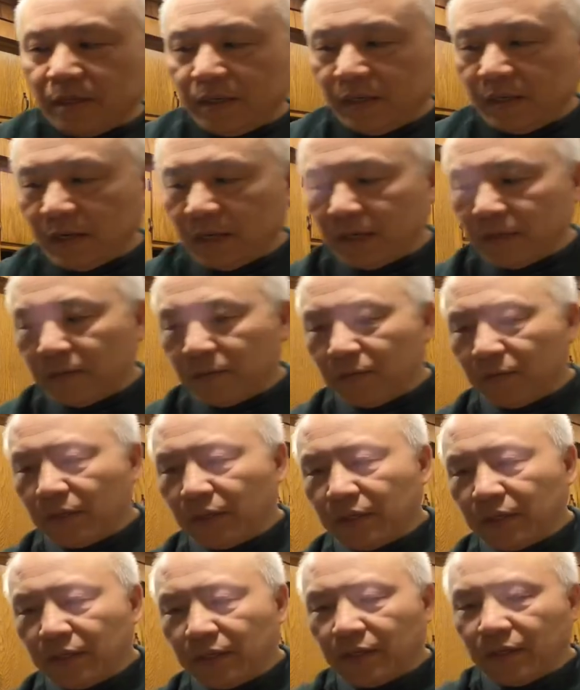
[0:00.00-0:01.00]
the other
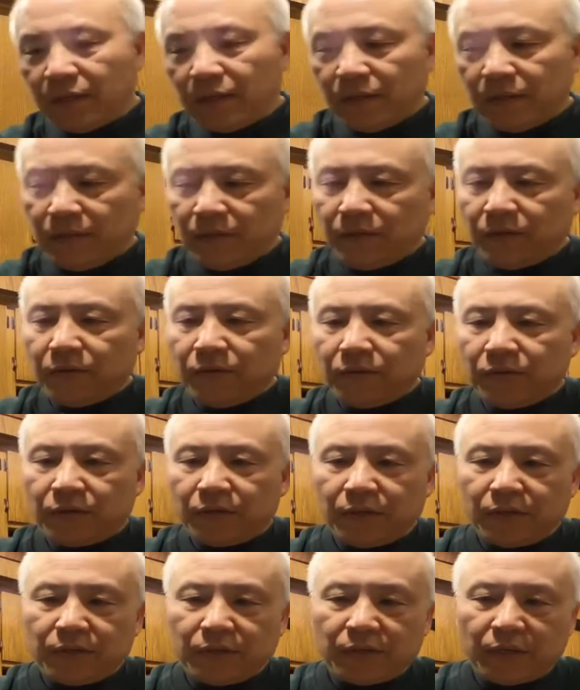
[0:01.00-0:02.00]
one you're going to
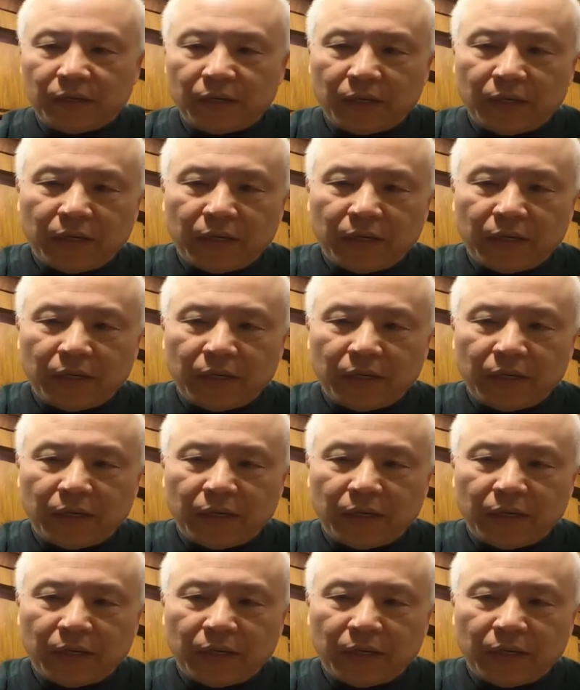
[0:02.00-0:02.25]
use is